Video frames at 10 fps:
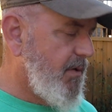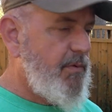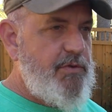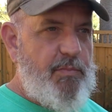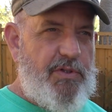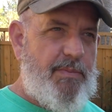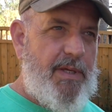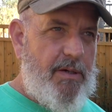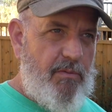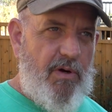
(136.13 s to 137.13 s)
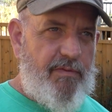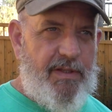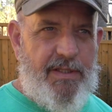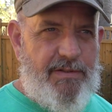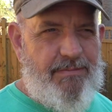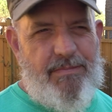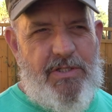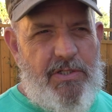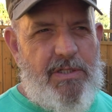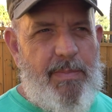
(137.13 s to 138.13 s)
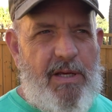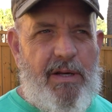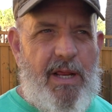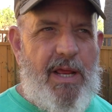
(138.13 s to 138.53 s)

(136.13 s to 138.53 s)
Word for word: which puts me at roughly just about